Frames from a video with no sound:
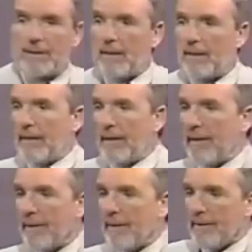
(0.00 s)
and
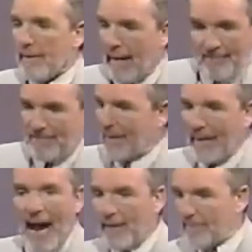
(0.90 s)
after the
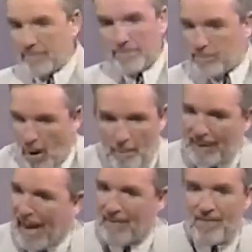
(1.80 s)
guy brought me
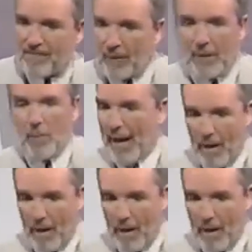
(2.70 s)
down to the freeway, I